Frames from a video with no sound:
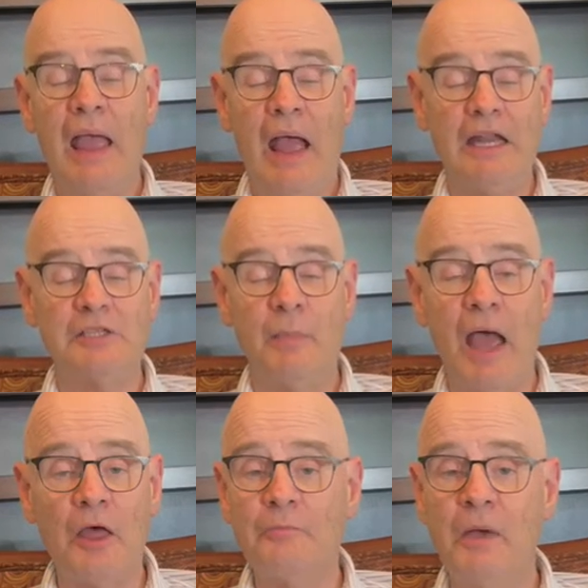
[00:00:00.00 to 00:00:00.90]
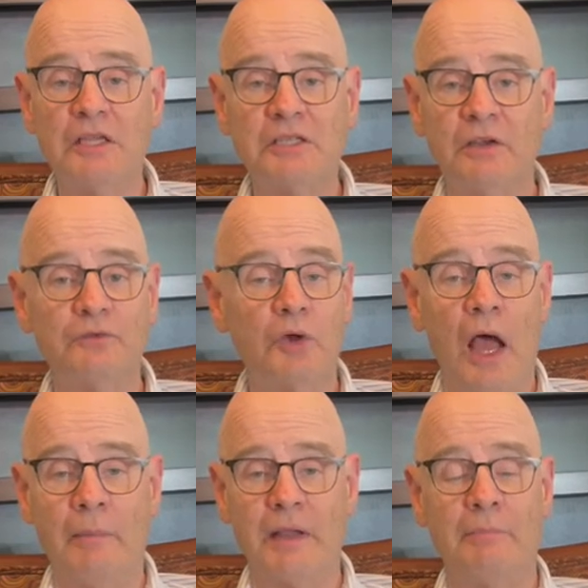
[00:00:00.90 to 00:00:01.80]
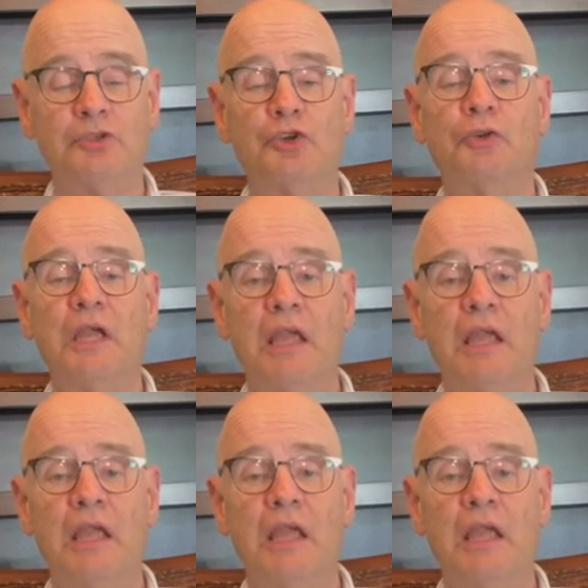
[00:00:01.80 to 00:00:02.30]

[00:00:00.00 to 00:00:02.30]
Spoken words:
And his mouth must have dropped. I'm sure he